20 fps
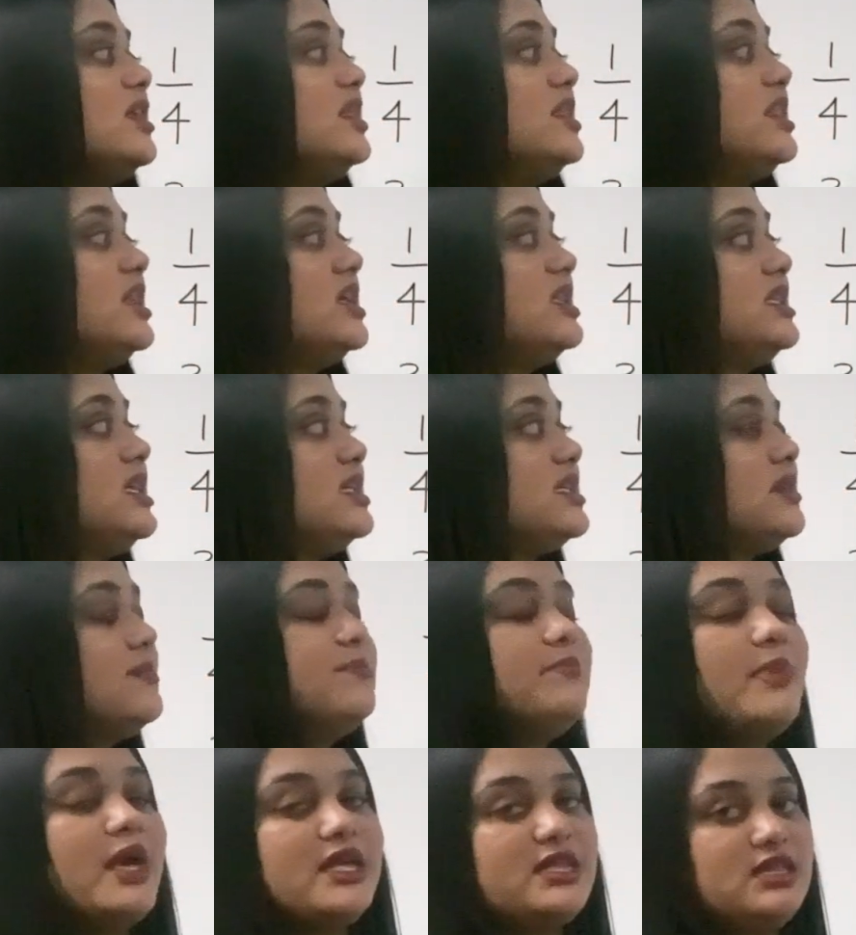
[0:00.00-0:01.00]
This is a
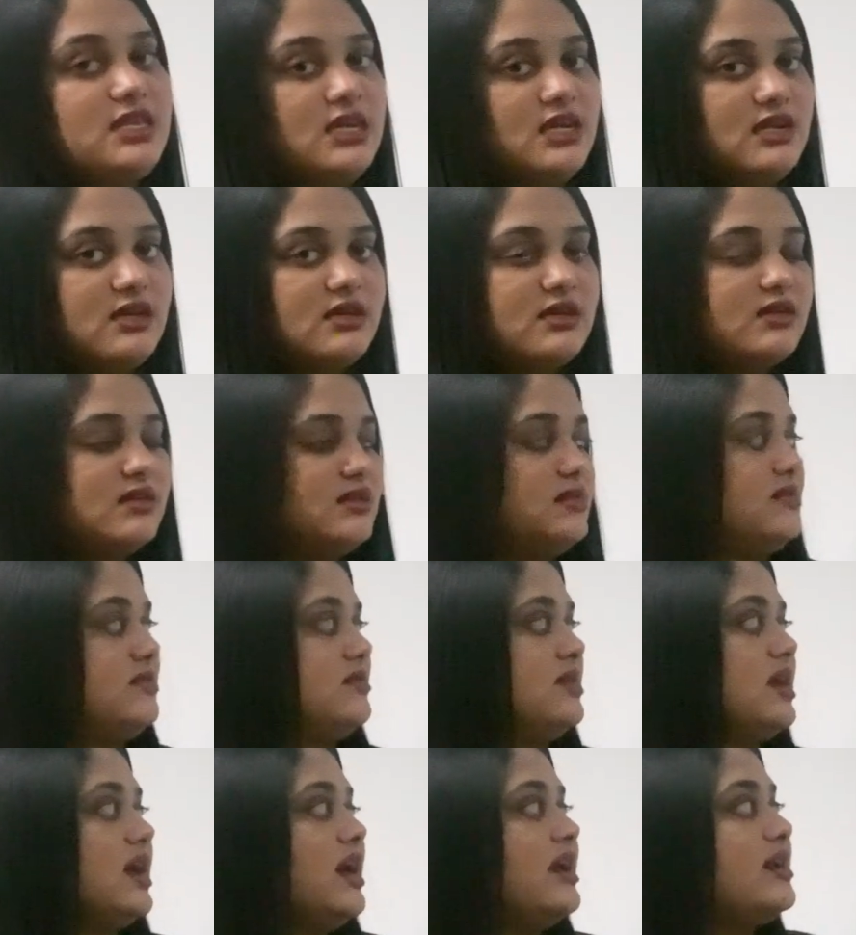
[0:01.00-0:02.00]
method,
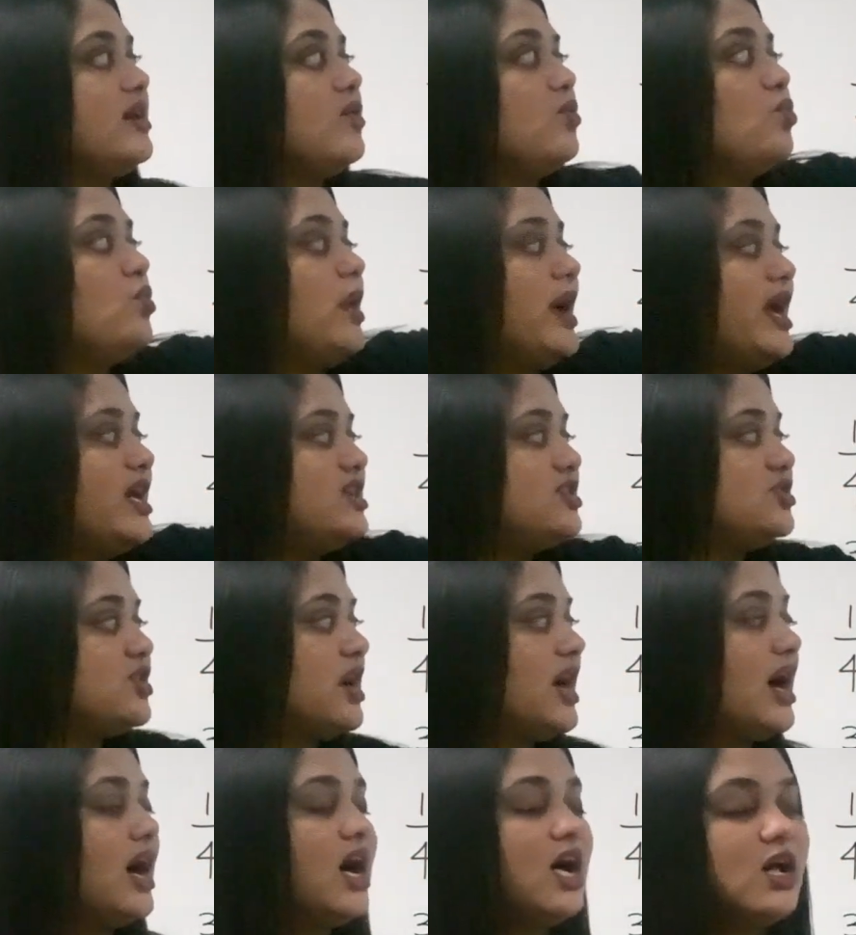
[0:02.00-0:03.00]
right? A way to
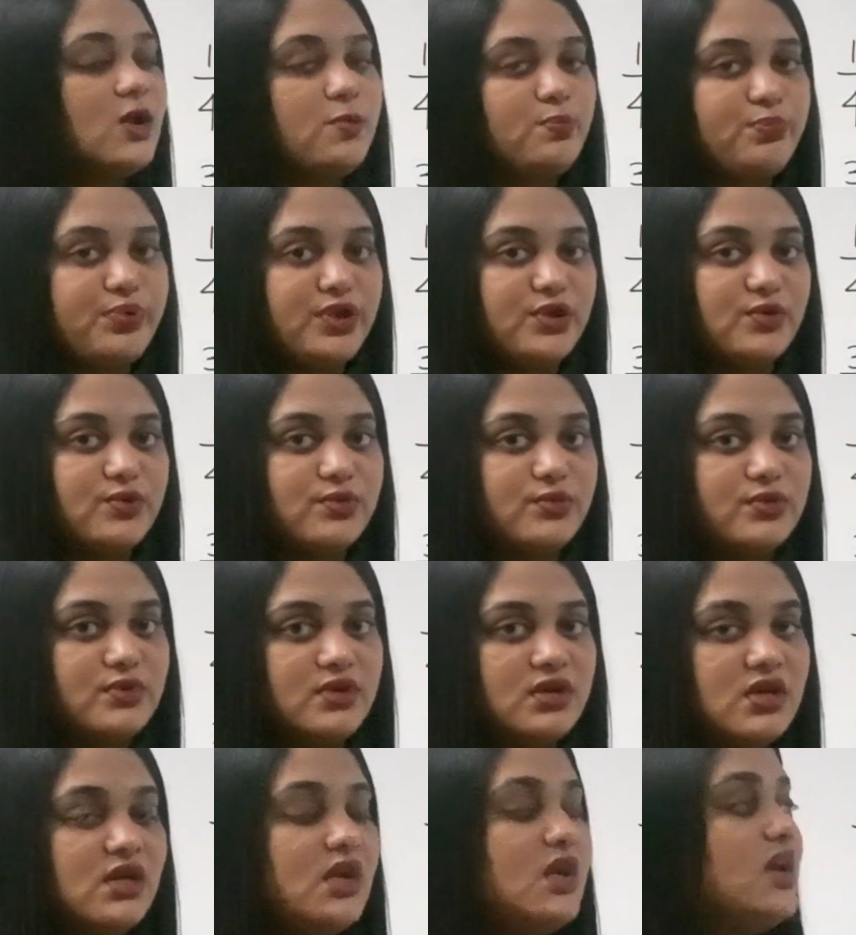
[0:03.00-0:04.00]
help you.
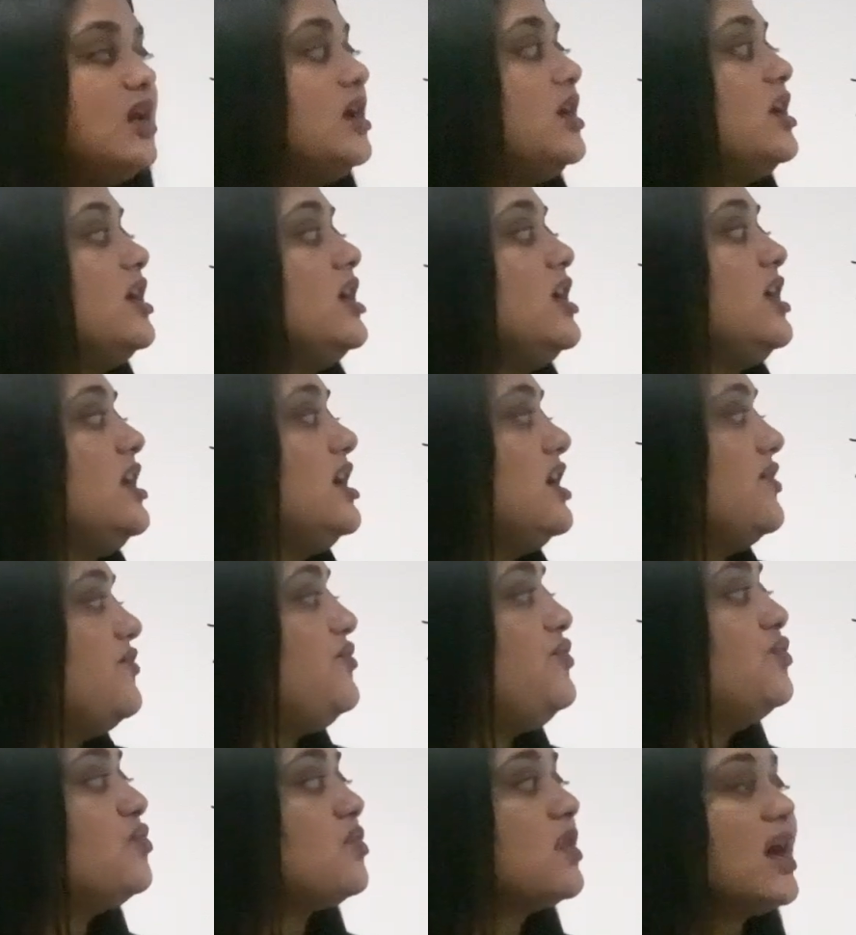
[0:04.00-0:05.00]
If
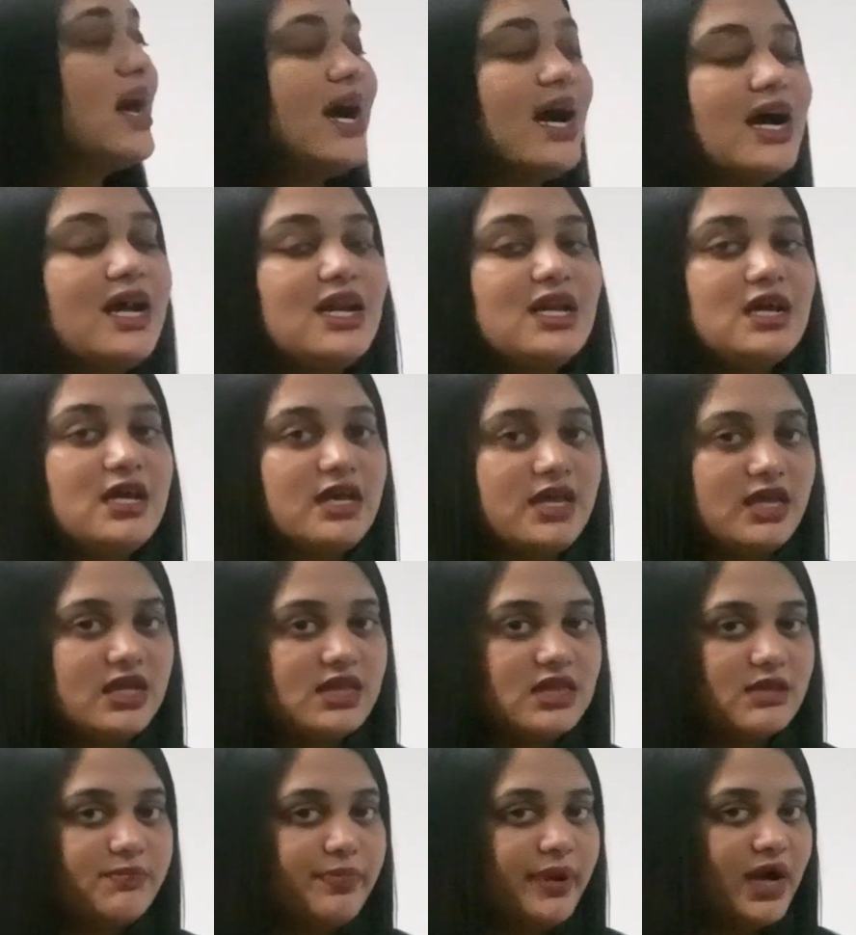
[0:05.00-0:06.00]
you color
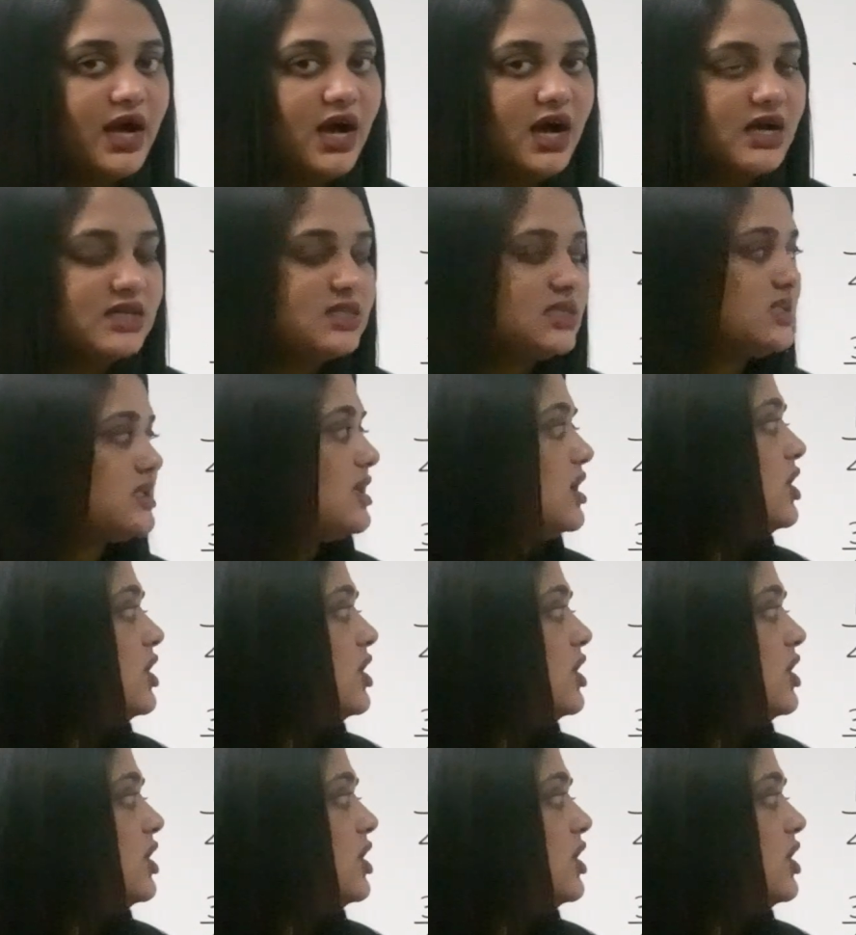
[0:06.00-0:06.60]
in the parts,